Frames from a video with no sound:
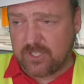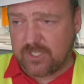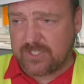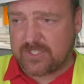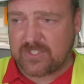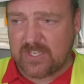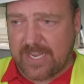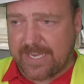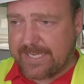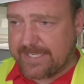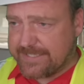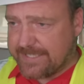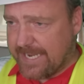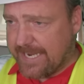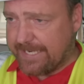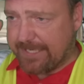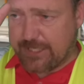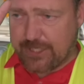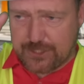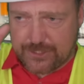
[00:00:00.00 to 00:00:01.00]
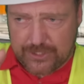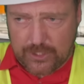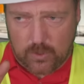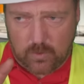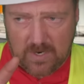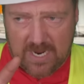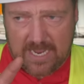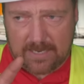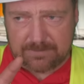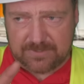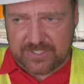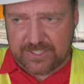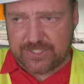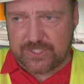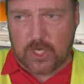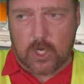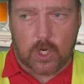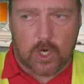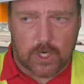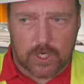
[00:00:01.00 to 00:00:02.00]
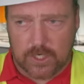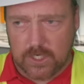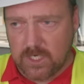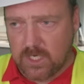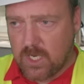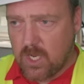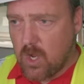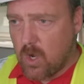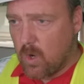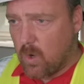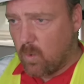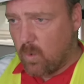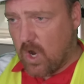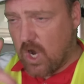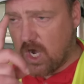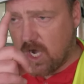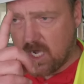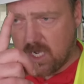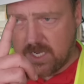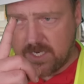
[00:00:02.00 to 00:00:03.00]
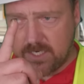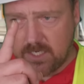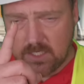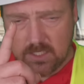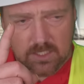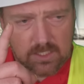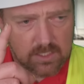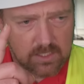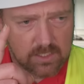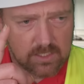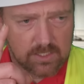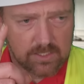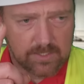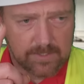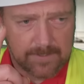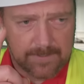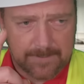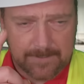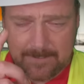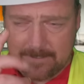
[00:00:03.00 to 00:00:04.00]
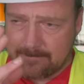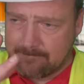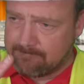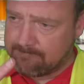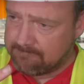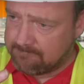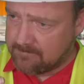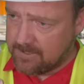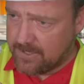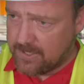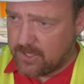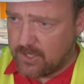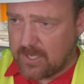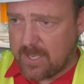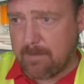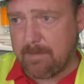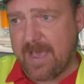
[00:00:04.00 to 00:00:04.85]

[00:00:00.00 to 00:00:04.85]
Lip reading: your second tank, your 2 options are... 1, you can